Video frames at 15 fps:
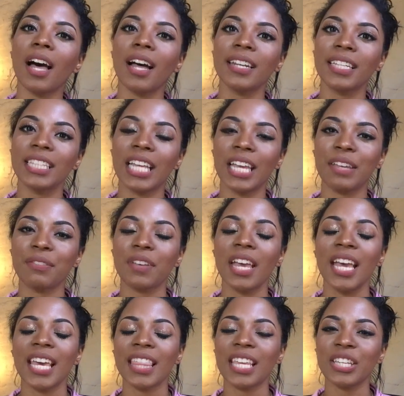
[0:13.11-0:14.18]
Behati Life.
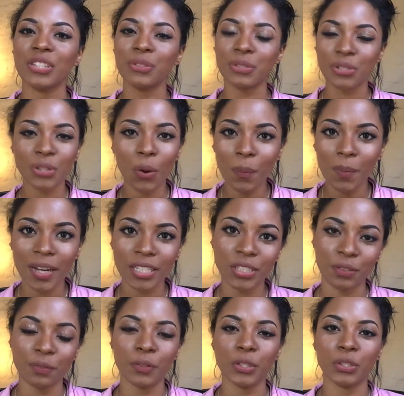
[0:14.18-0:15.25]
Thank you so much
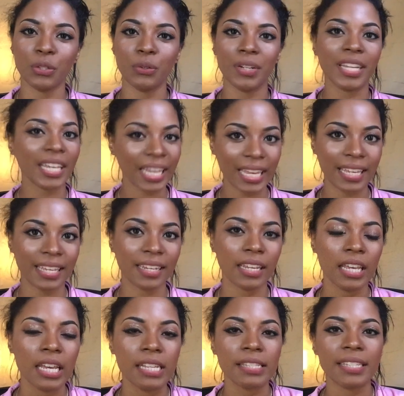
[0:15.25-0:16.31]
for tuning
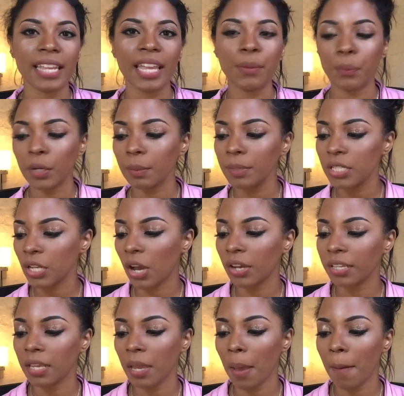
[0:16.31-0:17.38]
in. Today we're going to be
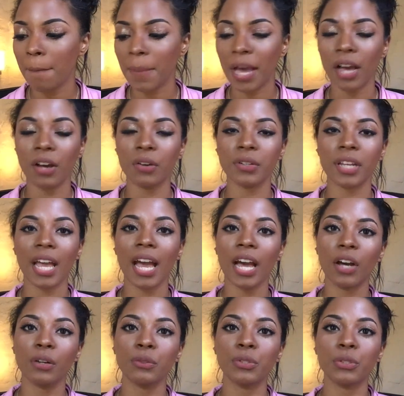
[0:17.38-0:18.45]
talking about
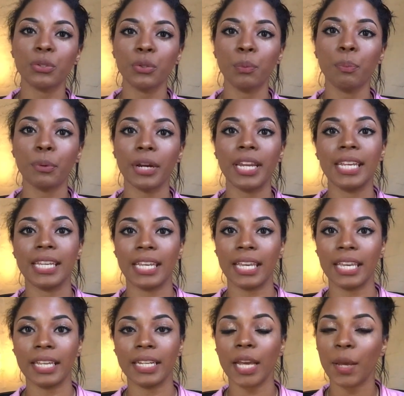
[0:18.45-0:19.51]
how to break
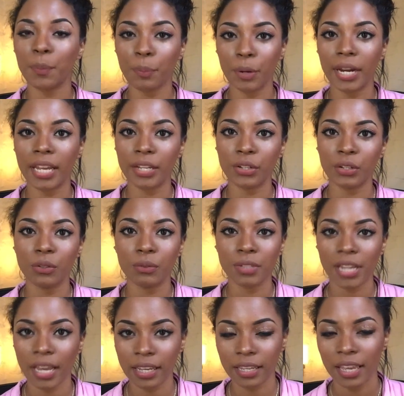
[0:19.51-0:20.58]
in a brand new
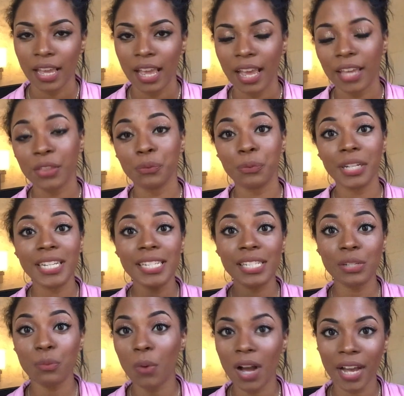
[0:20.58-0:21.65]
deck. And the
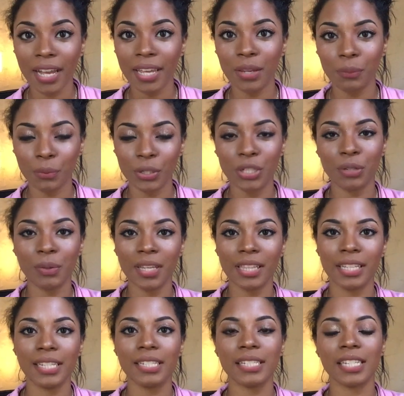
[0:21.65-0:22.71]
reason why we're doing
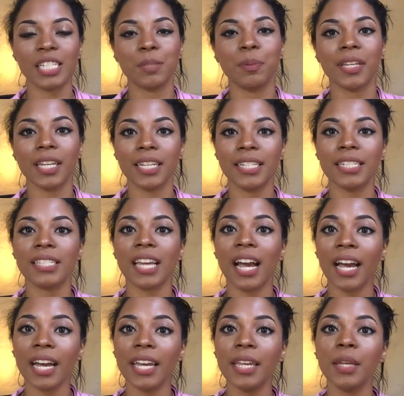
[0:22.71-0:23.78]
this is because
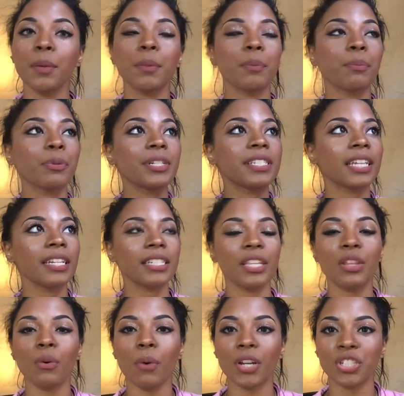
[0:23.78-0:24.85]
I
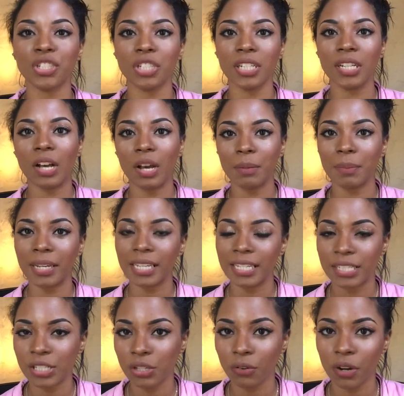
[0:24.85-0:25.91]
presented the question on my
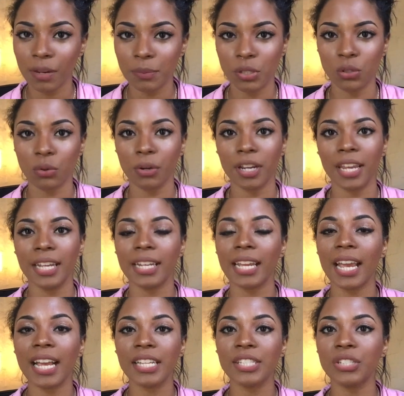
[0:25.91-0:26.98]
Instagram story and I
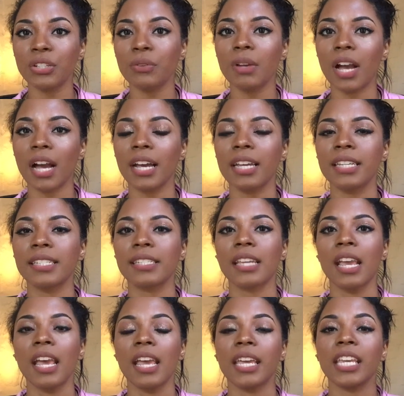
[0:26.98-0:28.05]
asked you guys
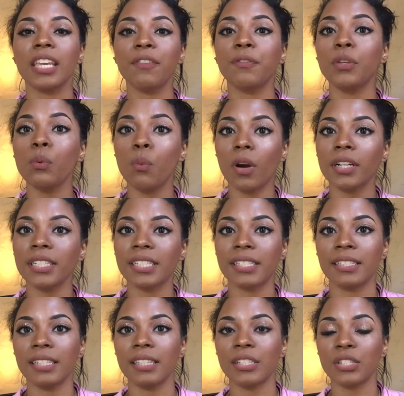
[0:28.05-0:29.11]
if you wanted to
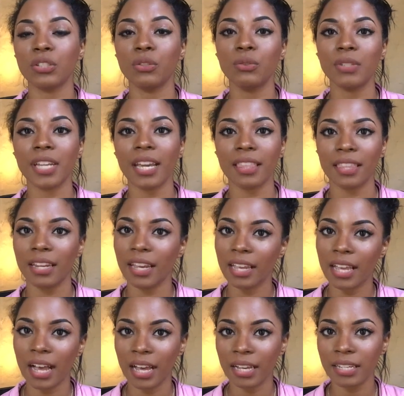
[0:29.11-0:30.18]
see this new deck that I
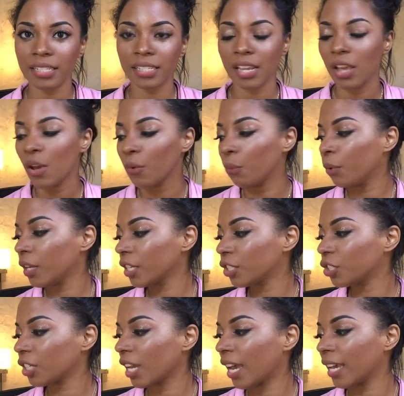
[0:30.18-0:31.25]
got,
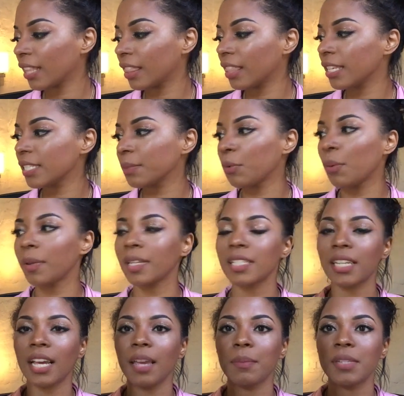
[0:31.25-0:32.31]
which at this moment in
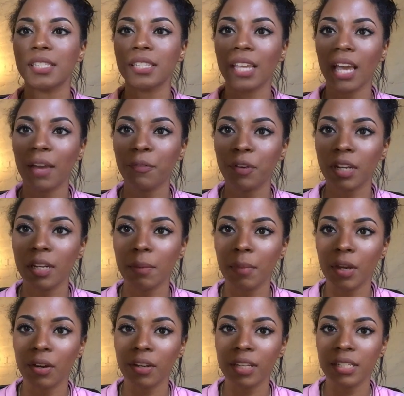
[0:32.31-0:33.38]
time is the African
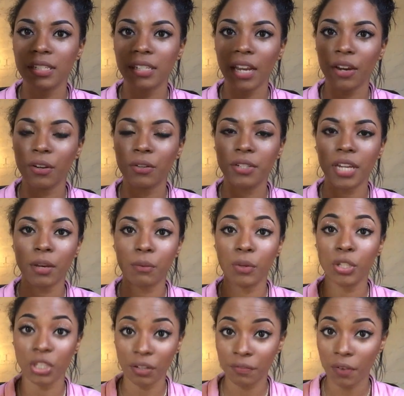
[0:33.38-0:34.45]
American Tarot deck,
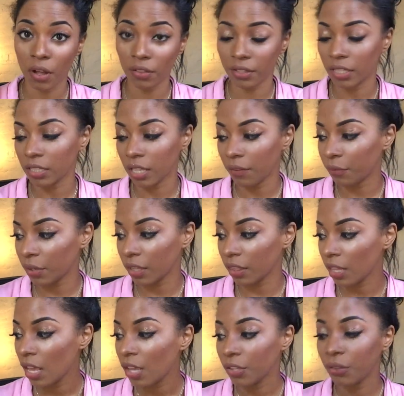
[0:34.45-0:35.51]
which I've fallen in love with.
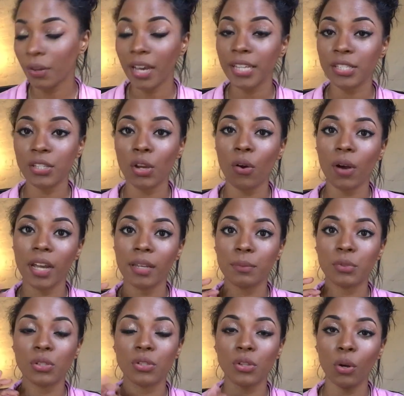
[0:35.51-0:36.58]
You guys know I am
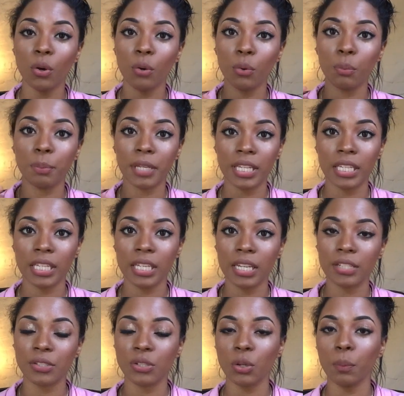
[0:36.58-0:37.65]
so picky
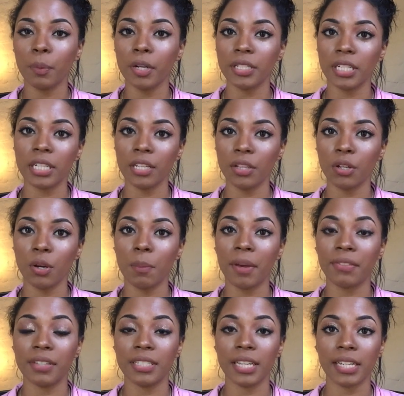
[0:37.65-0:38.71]
and so particular
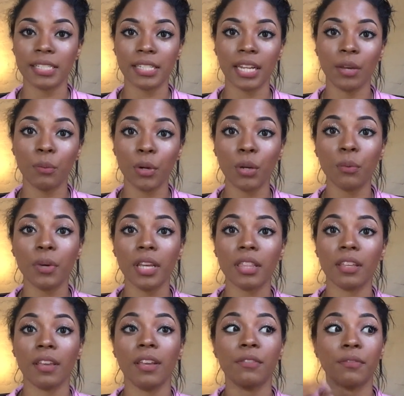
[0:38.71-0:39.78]
about the decks that I work with,
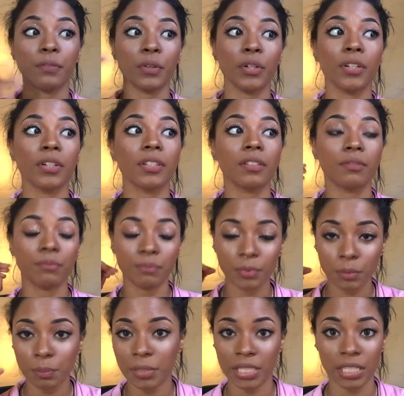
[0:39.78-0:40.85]
and for
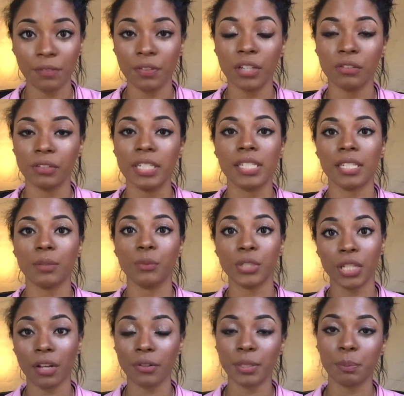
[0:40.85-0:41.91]
specific reason,
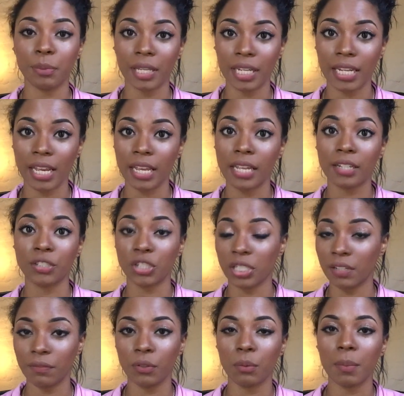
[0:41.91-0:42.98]
which I'll explain in
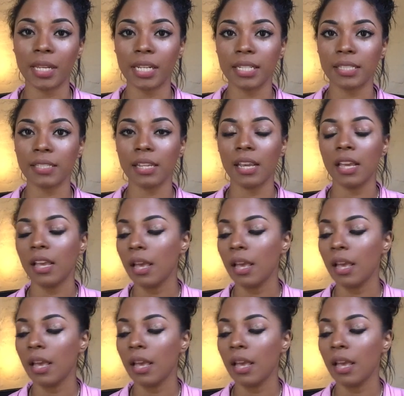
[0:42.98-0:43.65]
just a few minutes.